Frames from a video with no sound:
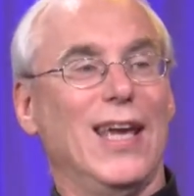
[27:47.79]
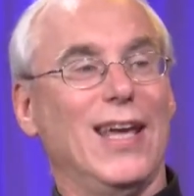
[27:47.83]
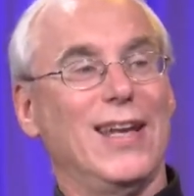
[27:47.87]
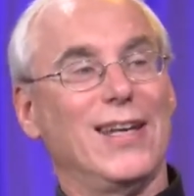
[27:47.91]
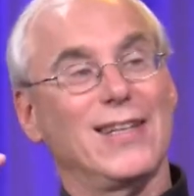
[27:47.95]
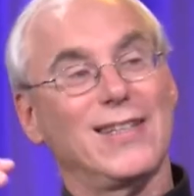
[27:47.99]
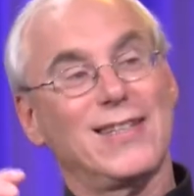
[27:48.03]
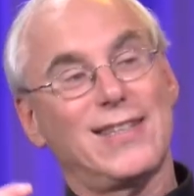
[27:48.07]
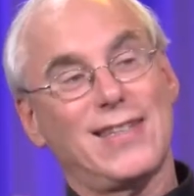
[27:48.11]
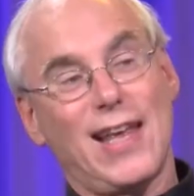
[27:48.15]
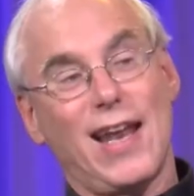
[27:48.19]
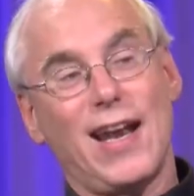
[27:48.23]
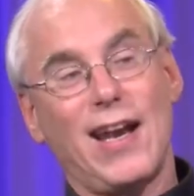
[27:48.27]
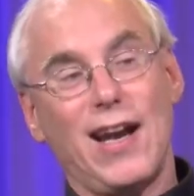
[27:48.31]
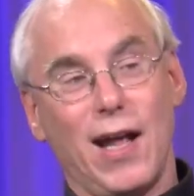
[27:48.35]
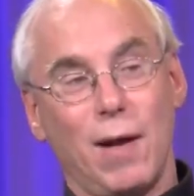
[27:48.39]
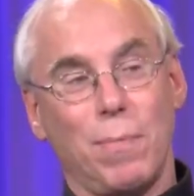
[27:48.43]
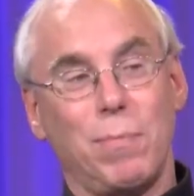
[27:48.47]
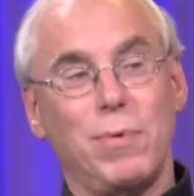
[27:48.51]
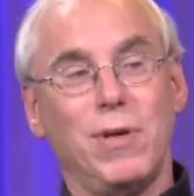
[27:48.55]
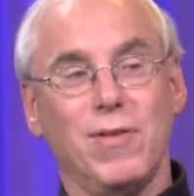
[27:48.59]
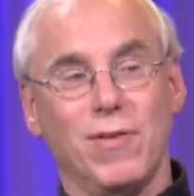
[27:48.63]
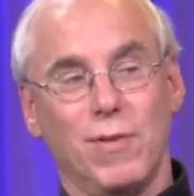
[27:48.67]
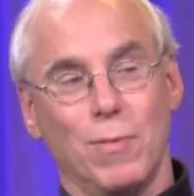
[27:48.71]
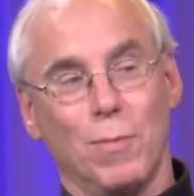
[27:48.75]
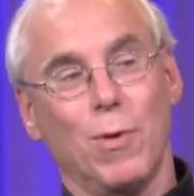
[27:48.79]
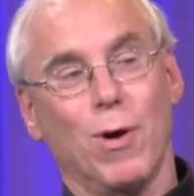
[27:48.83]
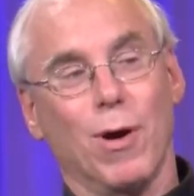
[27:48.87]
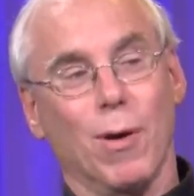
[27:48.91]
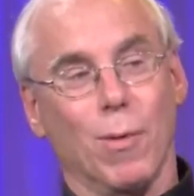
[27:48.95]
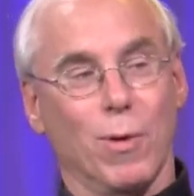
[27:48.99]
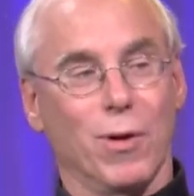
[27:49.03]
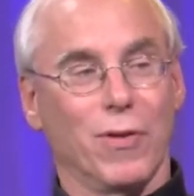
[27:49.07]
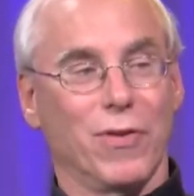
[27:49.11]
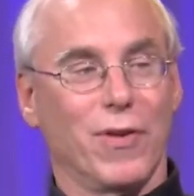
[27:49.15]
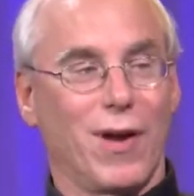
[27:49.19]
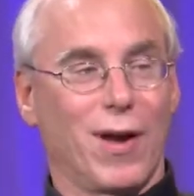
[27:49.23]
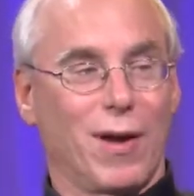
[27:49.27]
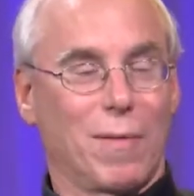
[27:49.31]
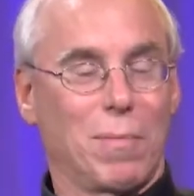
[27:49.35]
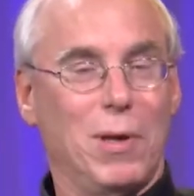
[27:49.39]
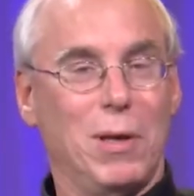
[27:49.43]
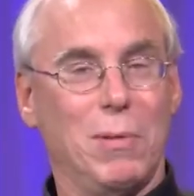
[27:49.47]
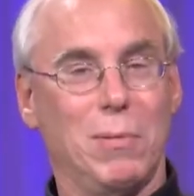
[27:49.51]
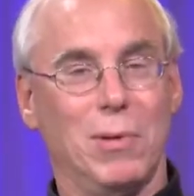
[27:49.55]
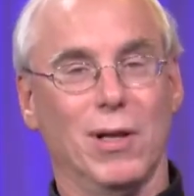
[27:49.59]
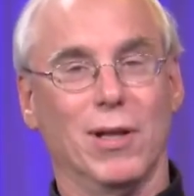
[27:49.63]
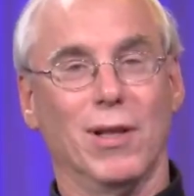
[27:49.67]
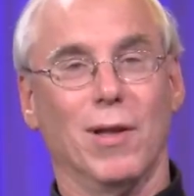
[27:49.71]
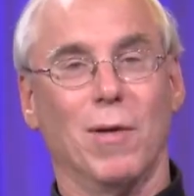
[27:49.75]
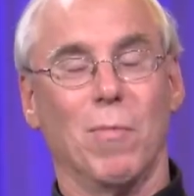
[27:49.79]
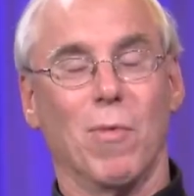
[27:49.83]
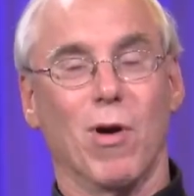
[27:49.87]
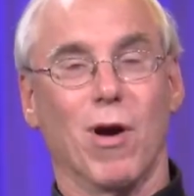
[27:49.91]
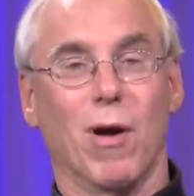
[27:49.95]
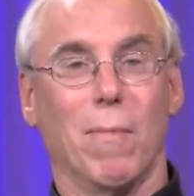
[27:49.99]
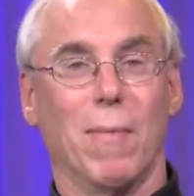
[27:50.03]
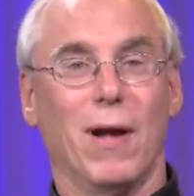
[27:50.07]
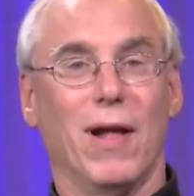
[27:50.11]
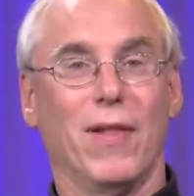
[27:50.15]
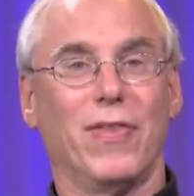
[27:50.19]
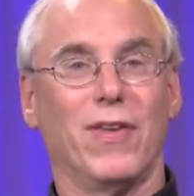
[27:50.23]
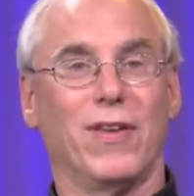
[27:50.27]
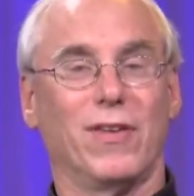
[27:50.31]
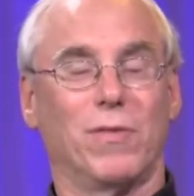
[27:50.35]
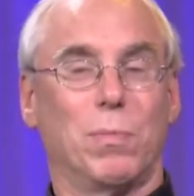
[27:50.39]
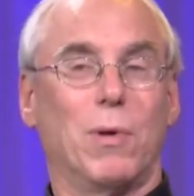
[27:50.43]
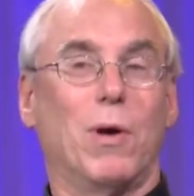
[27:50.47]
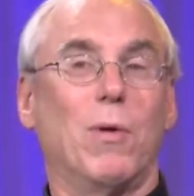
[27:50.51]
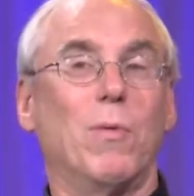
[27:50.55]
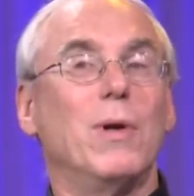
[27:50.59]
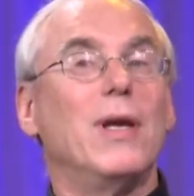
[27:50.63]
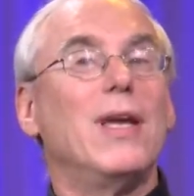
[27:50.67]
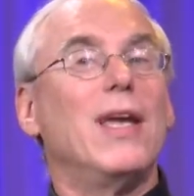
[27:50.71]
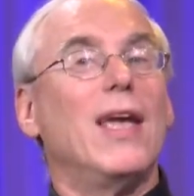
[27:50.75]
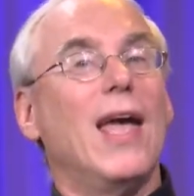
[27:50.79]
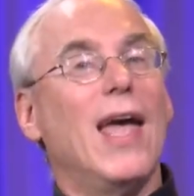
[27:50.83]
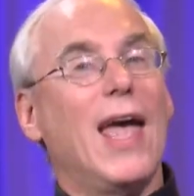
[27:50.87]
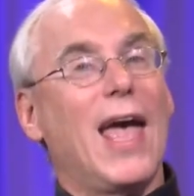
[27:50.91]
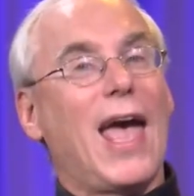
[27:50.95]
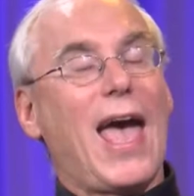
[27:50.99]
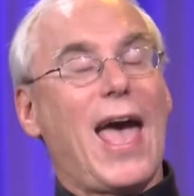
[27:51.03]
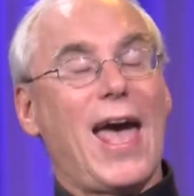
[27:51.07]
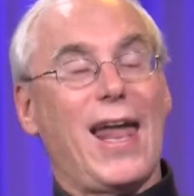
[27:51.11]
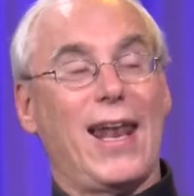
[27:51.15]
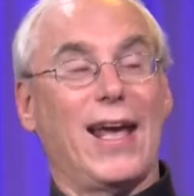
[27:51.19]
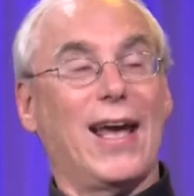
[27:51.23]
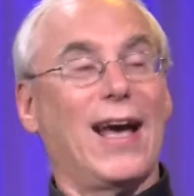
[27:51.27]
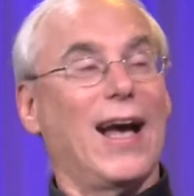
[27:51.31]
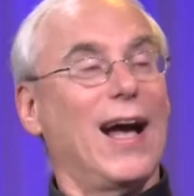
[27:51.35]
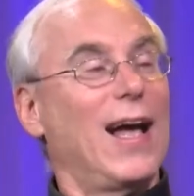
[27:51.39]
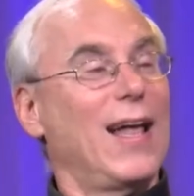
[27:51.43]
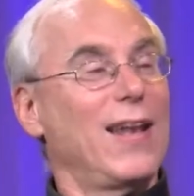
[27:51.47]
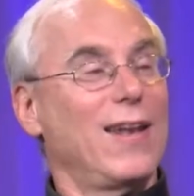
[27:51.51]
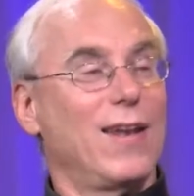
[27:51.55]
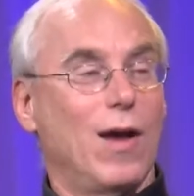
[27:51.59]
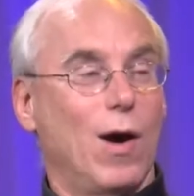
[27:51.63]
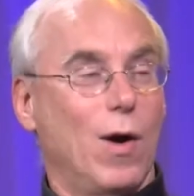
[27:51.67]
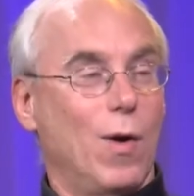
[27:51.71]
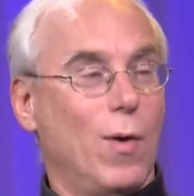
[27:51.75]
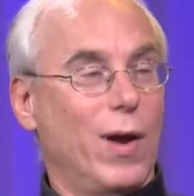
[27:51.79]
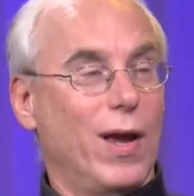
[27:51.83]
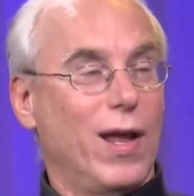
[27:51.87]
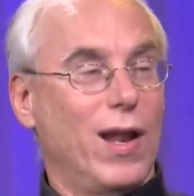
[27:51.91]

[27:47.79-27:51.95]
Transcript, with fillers: And to set it up even more, we'll talk maybe a little more about this, but we had a condo,